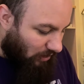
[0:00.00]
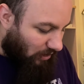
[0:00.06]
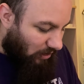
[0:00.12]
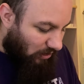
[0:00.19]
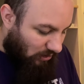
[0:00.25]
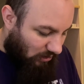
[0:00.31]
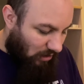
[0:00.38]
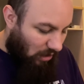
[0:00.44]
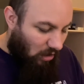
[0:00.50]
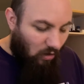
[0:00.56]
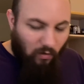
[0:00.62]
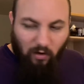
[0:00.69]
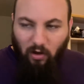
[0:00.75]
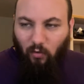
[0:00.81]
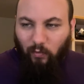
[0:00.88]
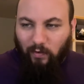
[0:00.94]

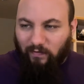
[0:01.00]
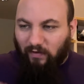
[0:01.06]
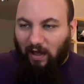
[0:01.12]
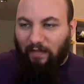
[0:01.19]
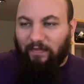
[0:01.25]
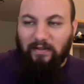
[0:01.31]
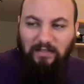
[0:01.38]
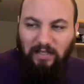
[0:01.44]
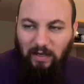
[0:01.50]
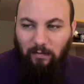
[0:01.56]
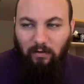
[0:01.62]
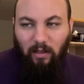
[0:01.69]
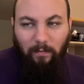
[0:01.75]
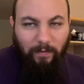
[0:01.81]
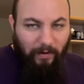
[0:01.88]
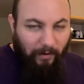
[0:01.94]
So we've got the
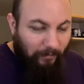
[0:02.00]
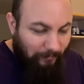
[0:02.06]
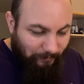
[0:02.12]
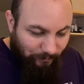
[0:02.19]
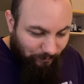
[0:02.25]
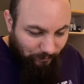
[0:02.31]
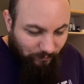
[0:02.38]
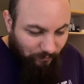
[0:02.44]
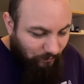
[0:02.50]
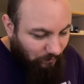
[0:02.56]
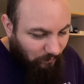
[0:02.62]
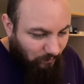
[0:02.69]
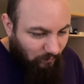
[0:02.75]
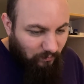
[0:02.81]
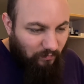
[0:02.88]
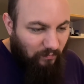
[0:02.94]
table up here,
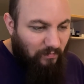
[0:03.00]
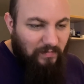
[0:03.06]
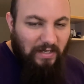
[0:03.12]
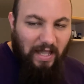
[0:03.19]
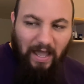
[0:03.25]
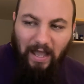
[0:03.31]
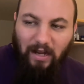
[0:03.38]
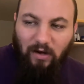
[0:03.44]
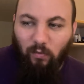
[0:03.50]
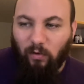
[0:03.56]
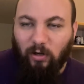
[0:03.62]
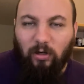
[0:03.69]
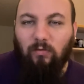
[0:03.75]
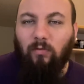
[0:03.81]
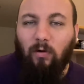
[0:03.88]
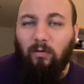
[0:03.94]
and we're
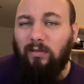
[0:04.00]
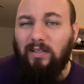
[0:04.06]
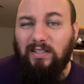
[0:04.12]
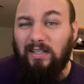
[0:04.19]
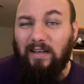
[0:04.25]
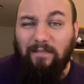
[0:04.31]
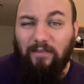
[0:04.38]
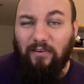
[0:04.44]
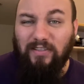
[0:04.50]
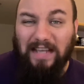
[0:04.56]
going to roll to see if there's